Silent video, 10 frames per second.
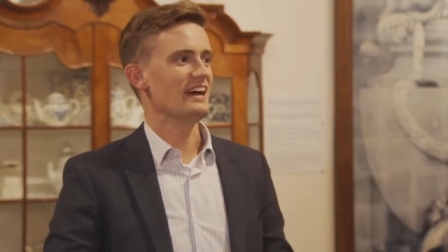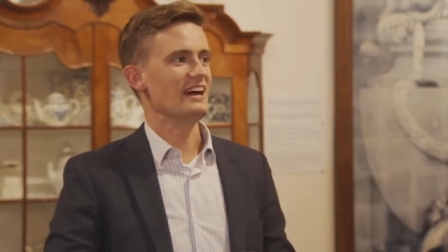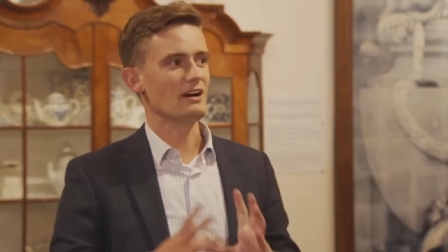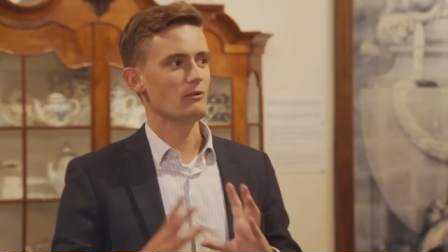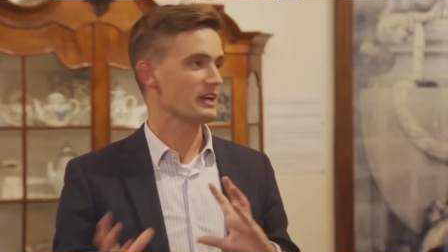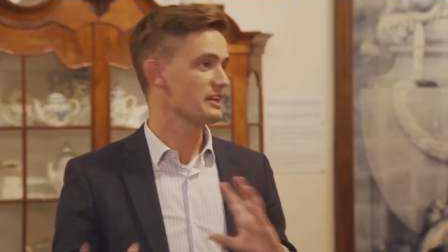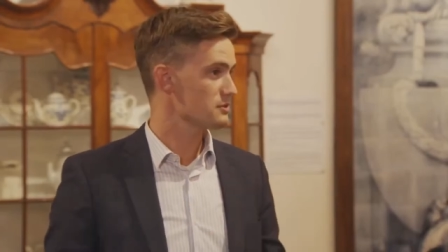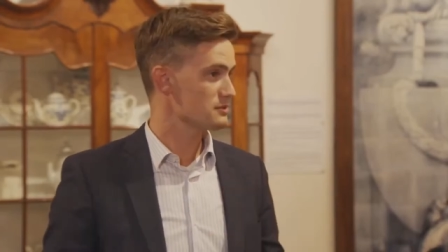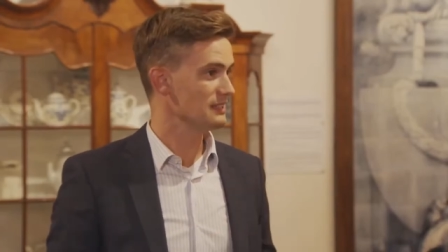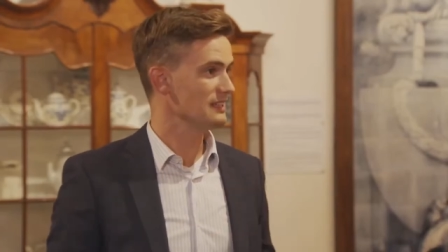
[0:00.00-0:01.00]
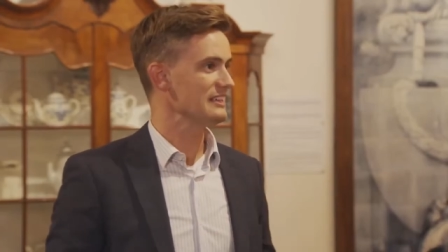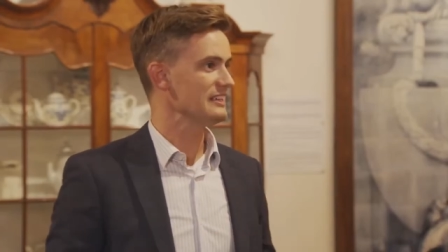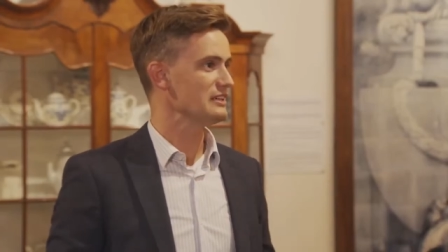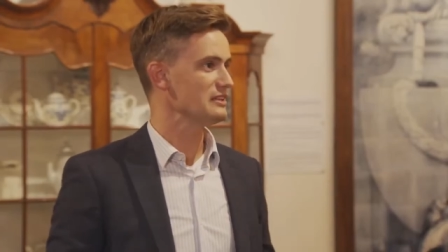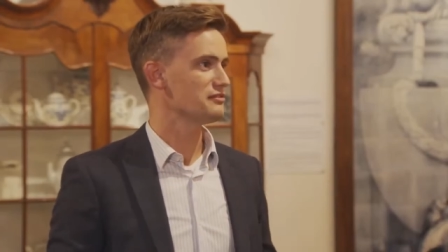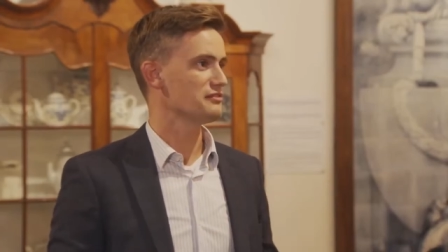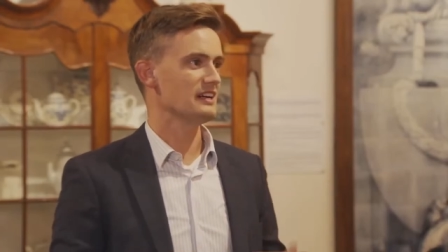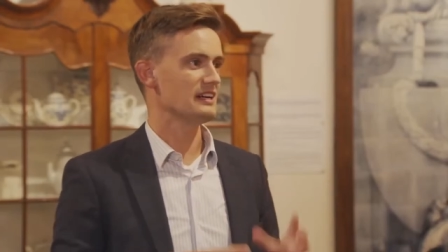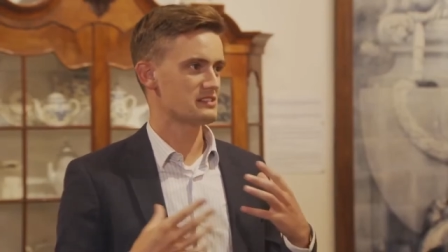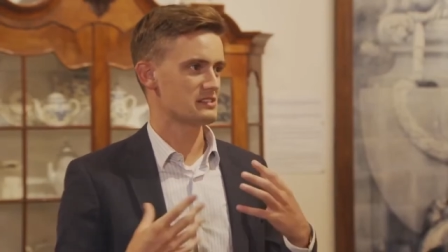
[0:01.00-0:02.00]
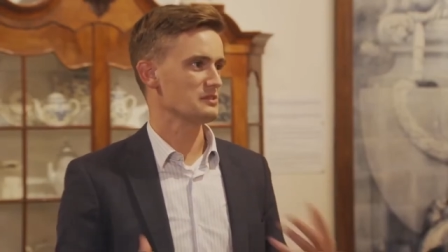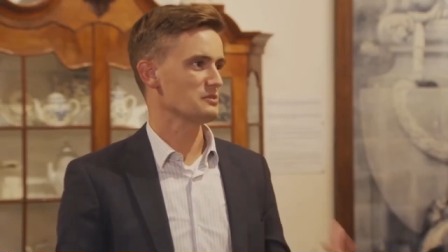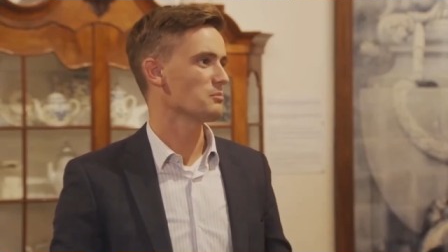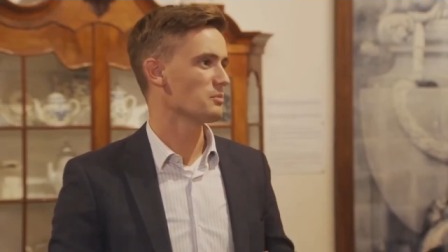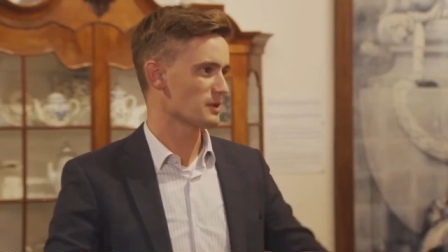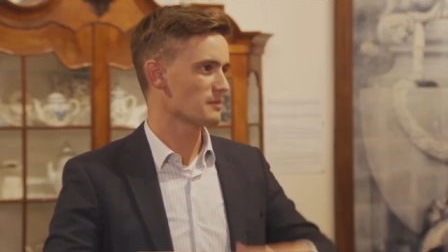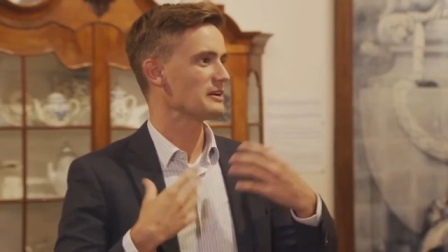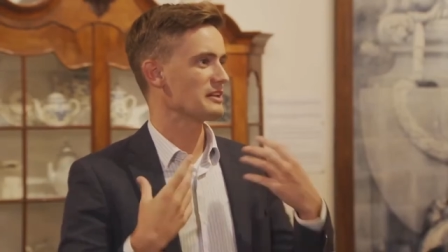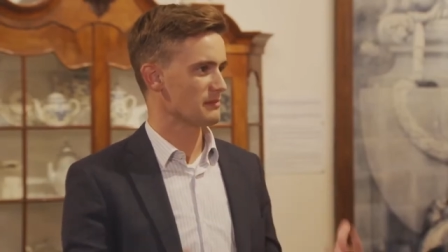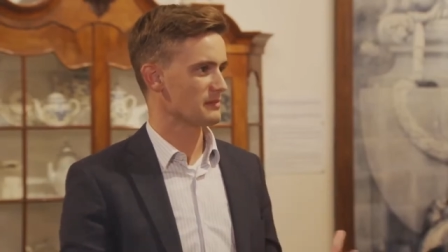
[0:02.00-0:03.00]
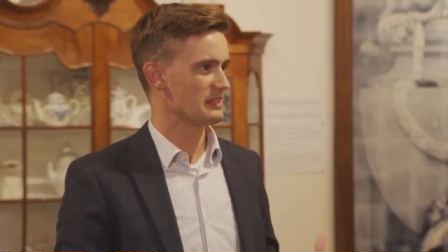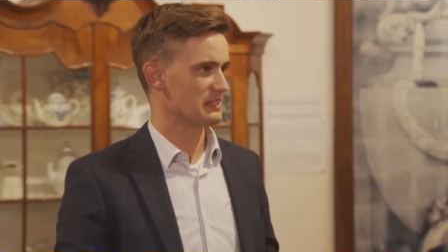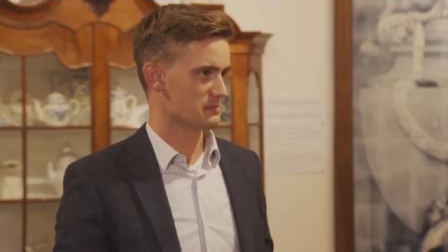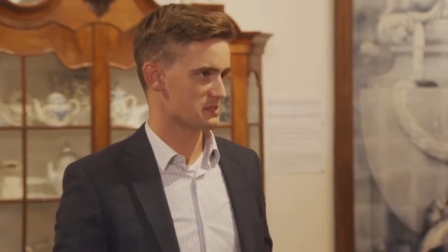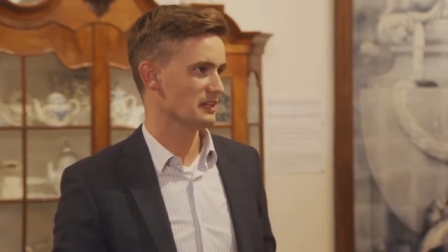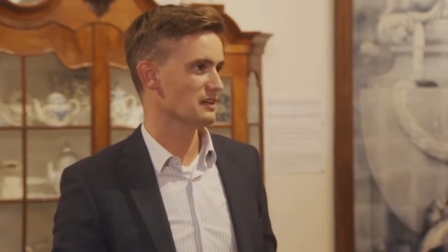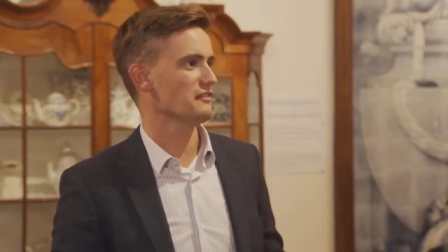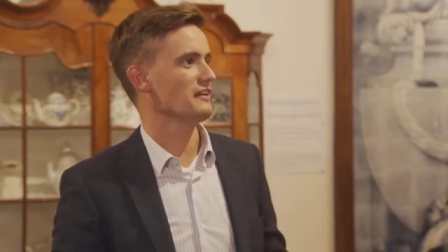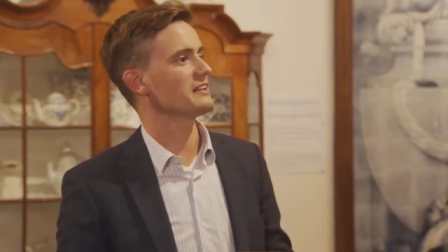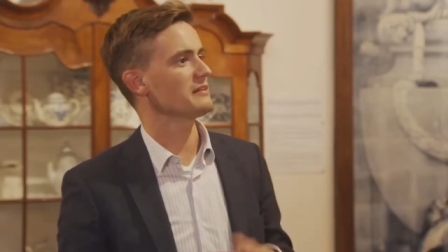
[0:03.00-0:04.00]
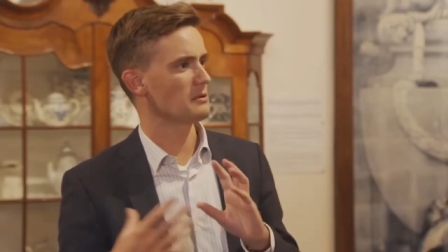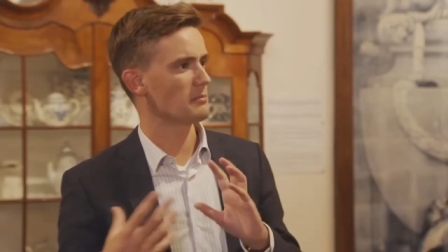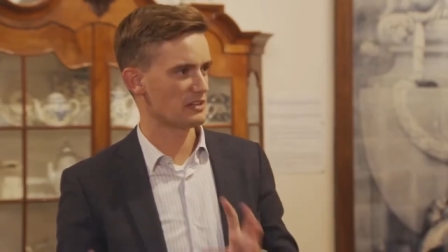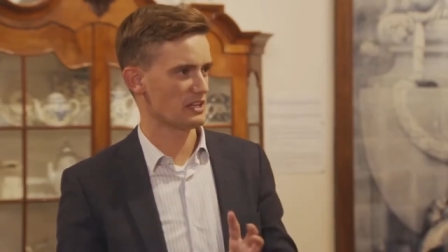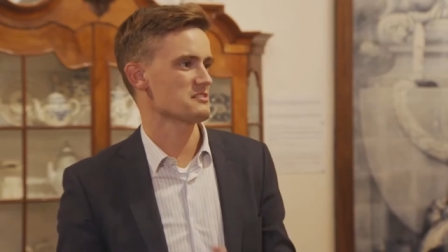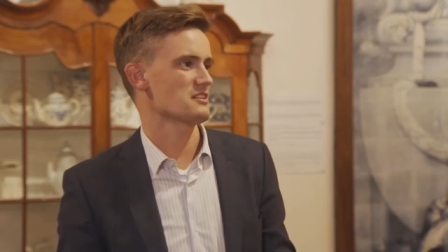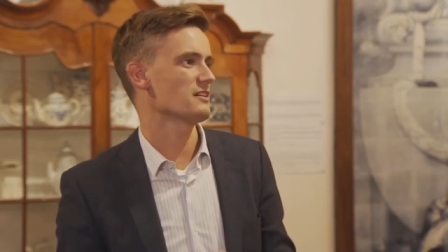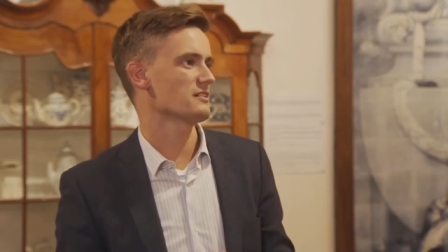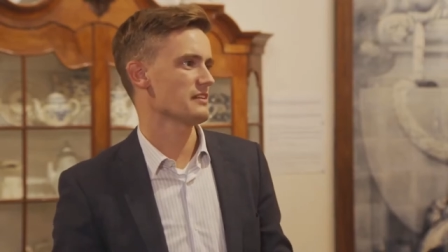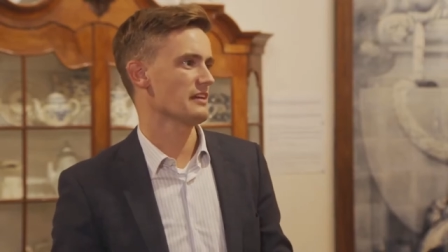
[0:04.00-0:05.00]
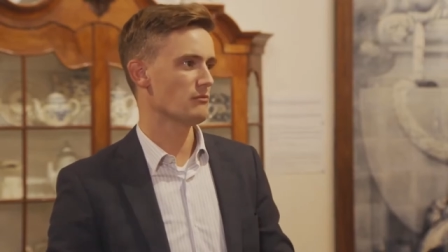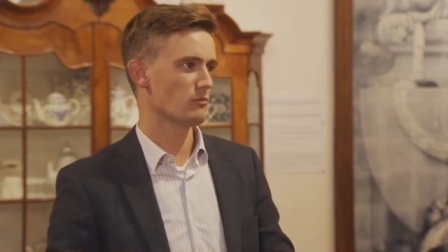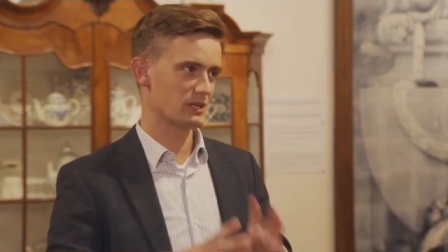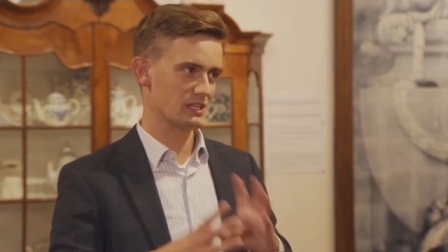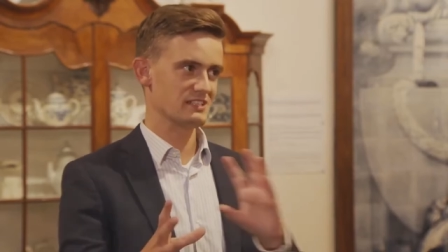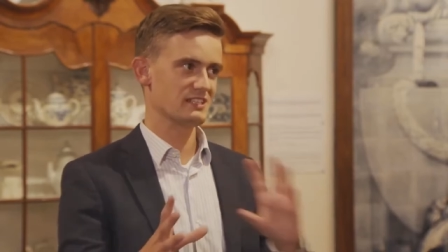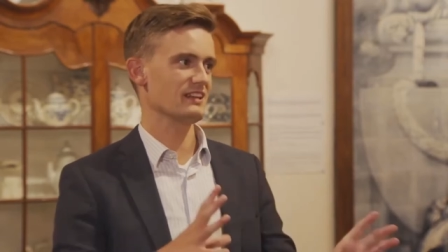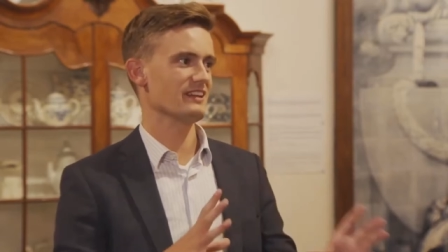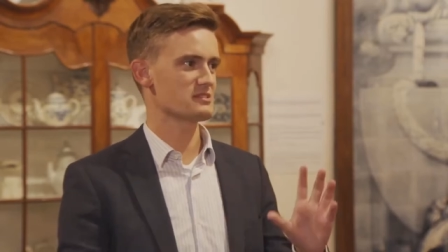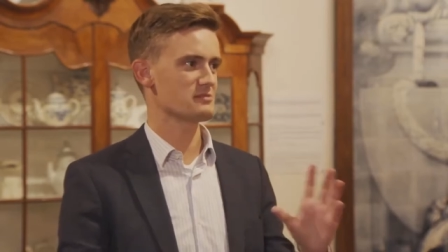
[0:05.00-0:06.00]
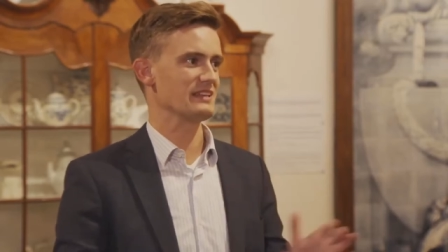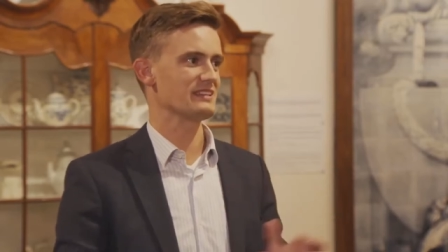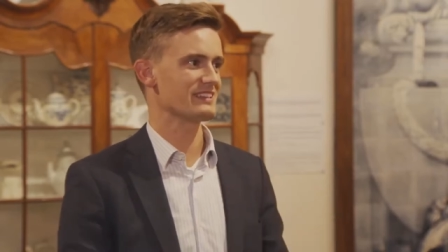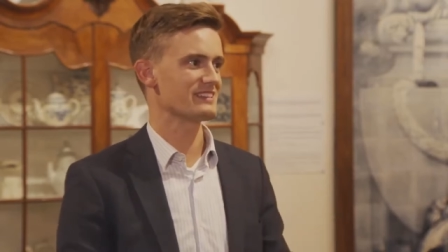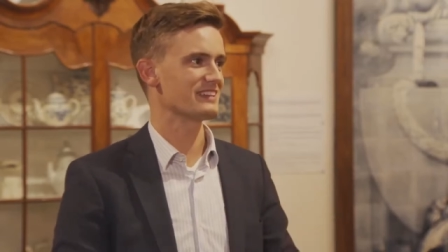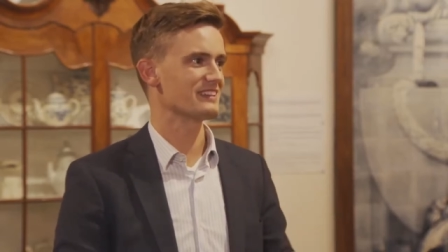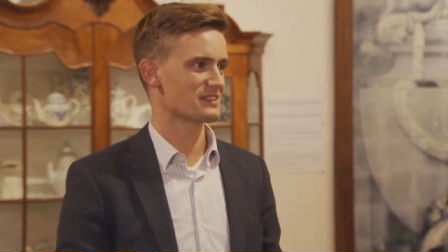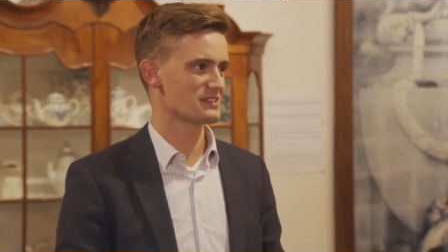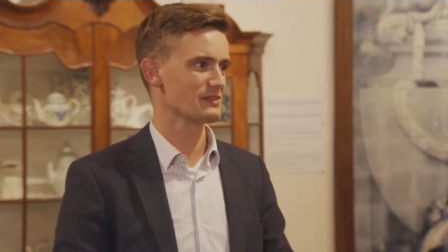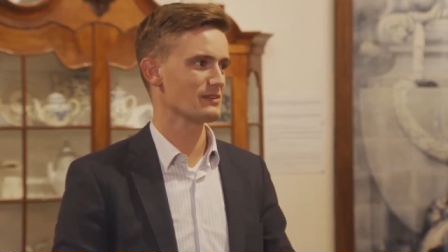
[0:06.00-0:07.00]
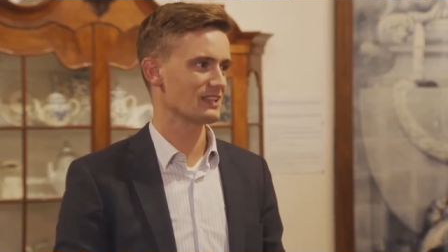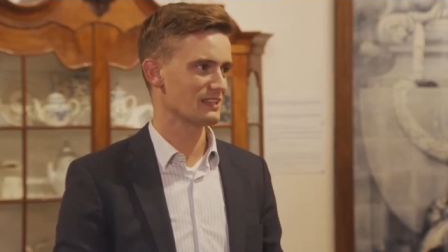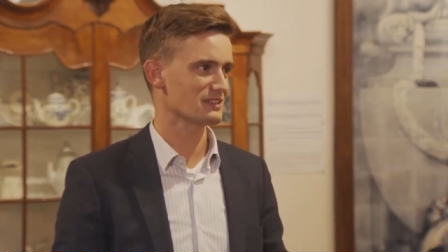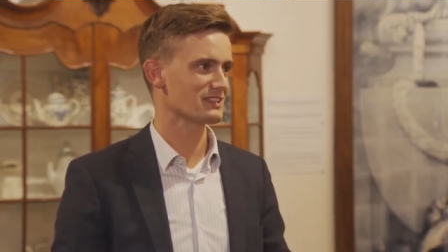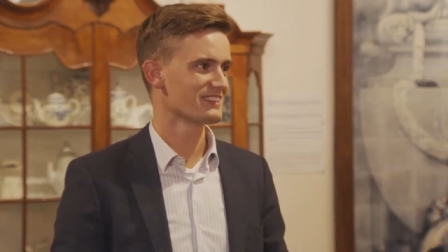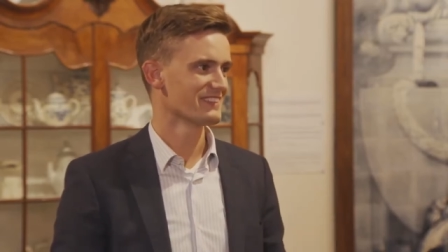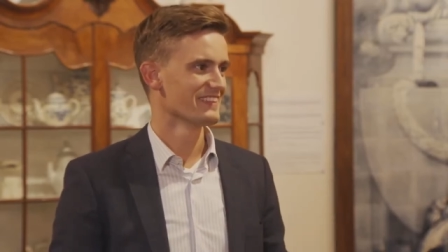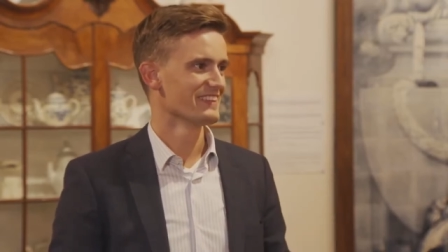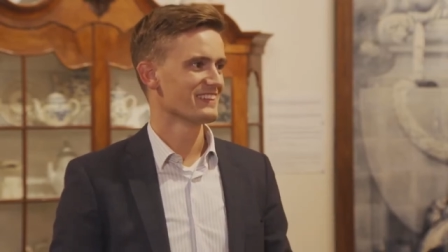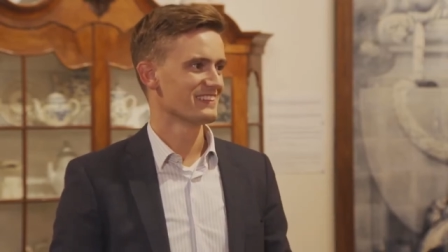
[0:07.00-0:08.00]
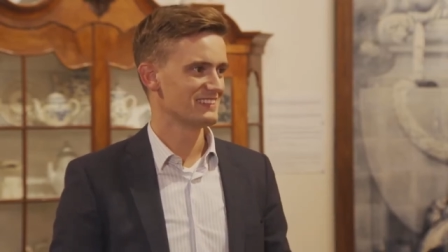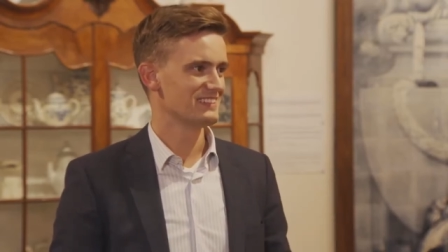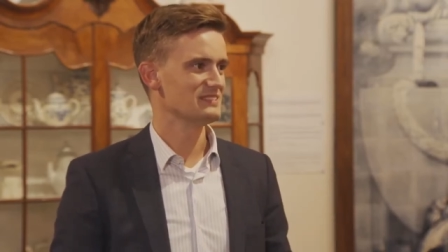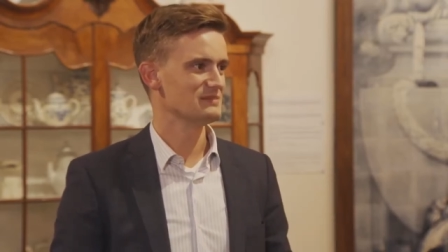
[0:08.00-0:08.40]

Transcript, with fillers: uh, where he used to live, uh, so more about him himself and about his art and what he did in his paintings that are so clever. Okay, yeah. that's